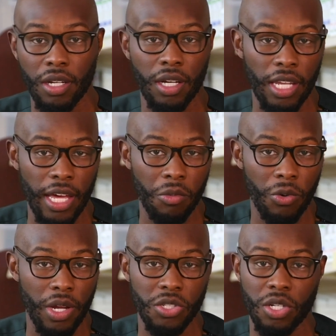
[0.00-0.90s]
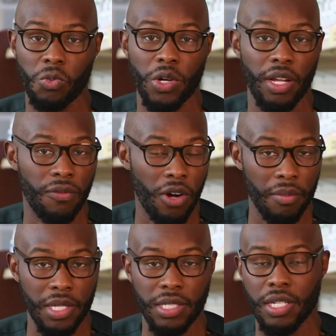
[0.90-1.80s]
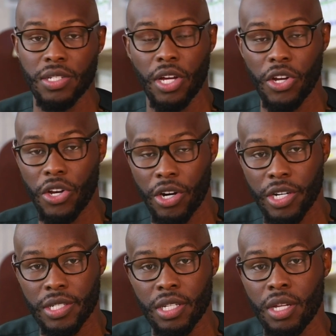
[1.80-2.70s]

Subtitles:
collaboration with a pharmacist, a nurse.